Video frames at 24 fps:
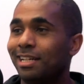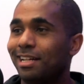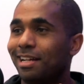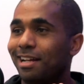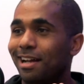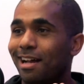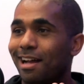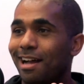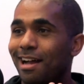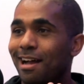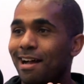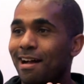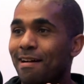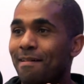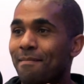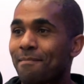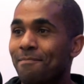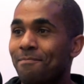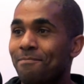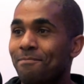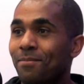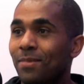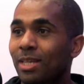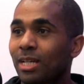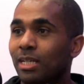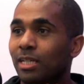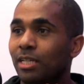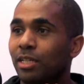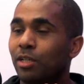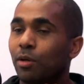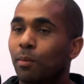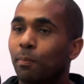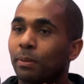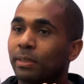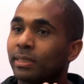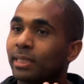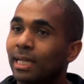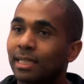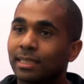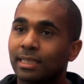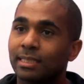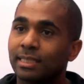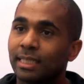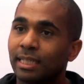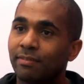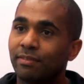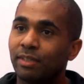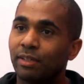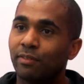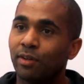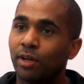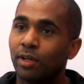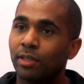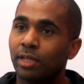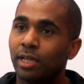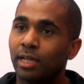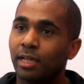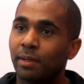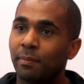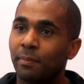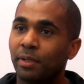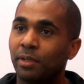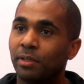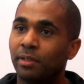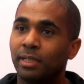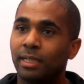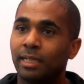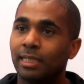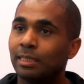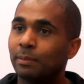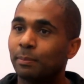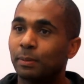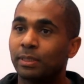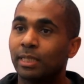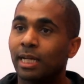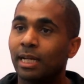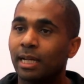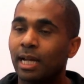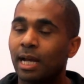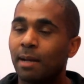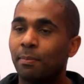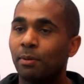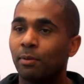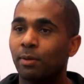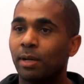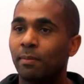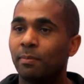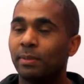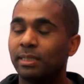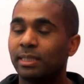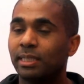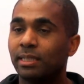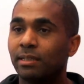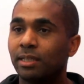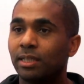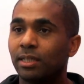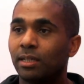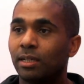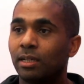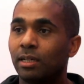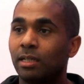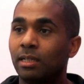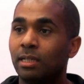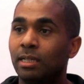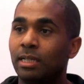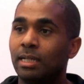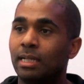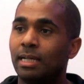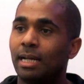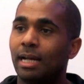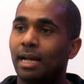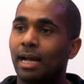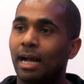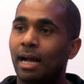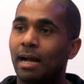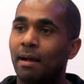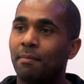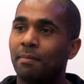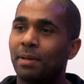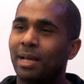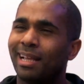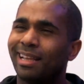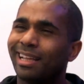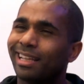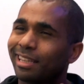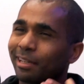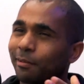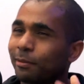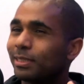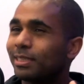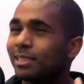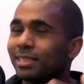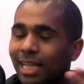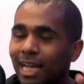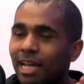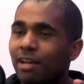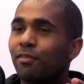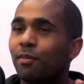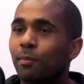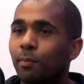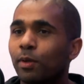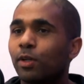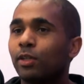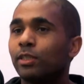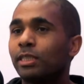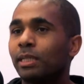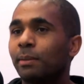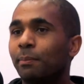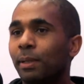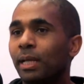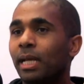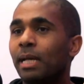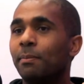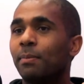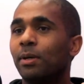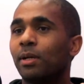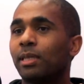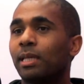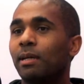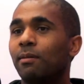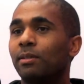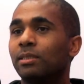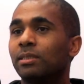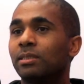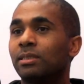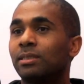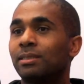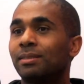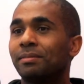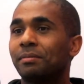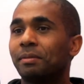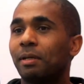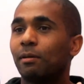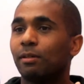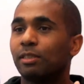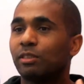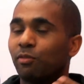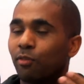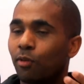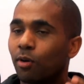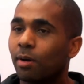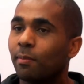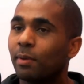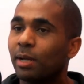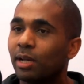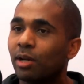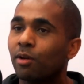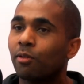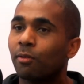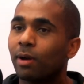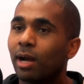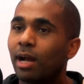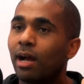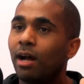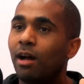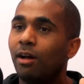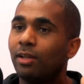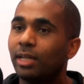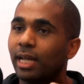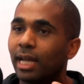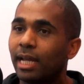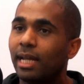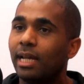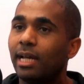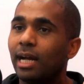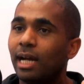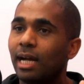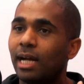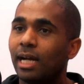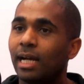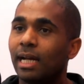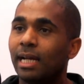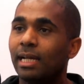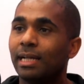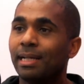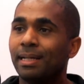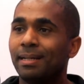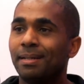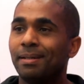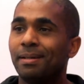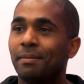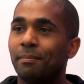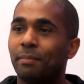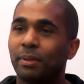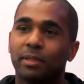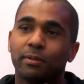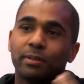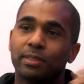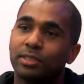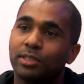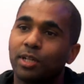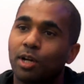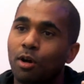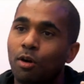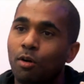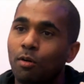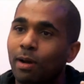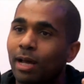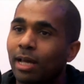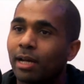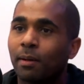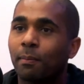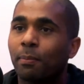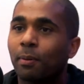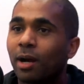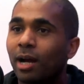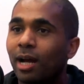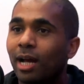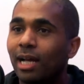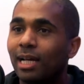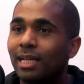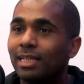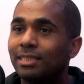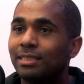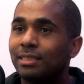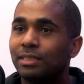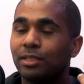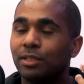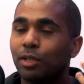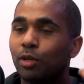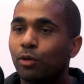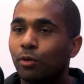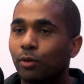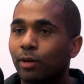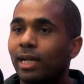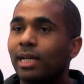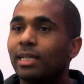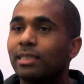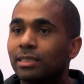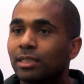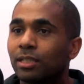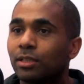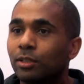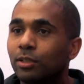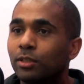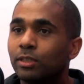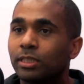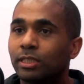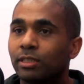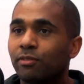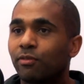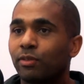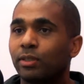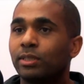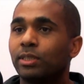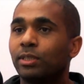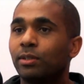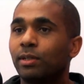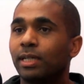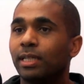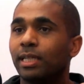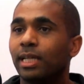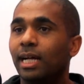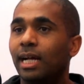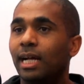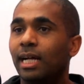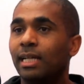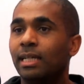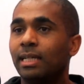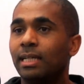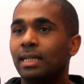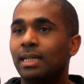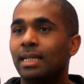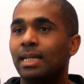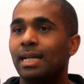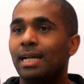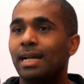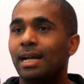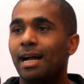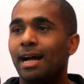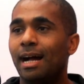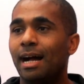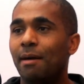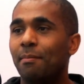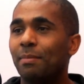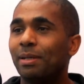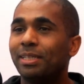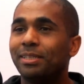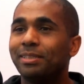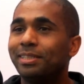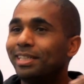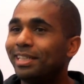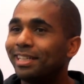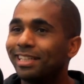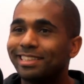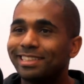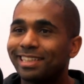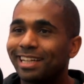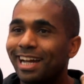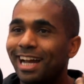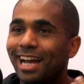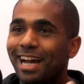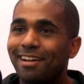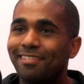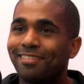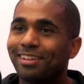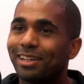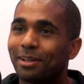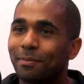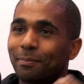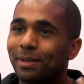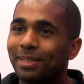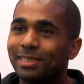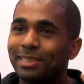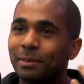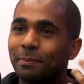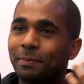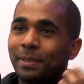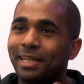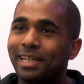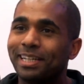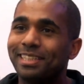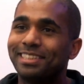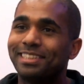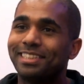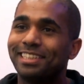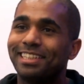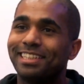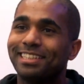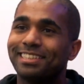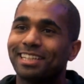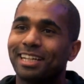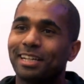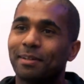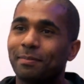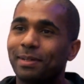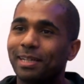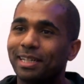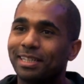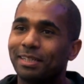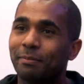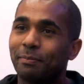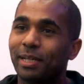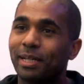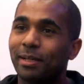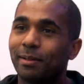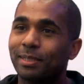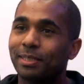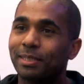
you know, protect the safety of online communities, protect copyright material, and that there was this kind of emerging playbook that was forming around AI, but there was no enterprise, you know, grade solution for doing that. Mm-hmm. And you needed to have like a bunch of PhDs like me to be able